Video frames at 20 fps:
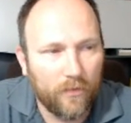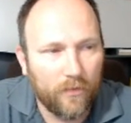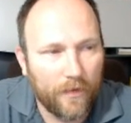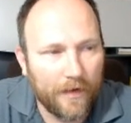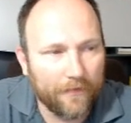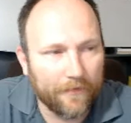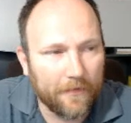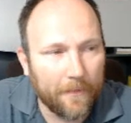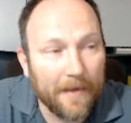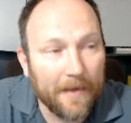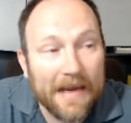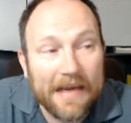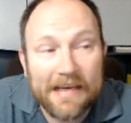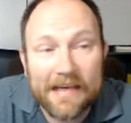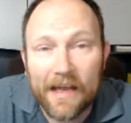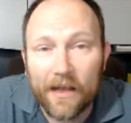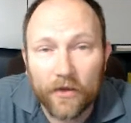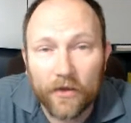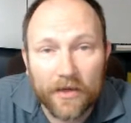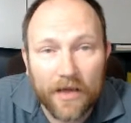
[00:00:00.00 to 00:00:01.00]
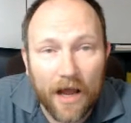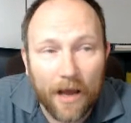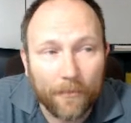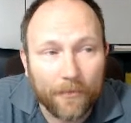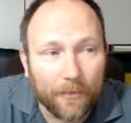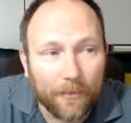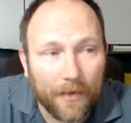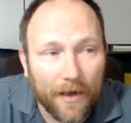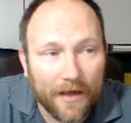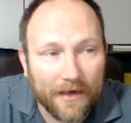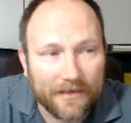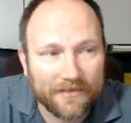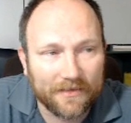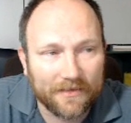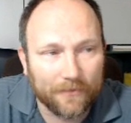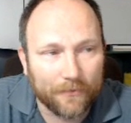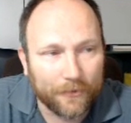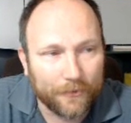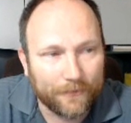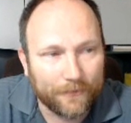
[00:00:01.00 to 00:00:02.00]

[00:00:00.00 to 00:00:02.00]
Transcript: We have the main helicopter body symbol.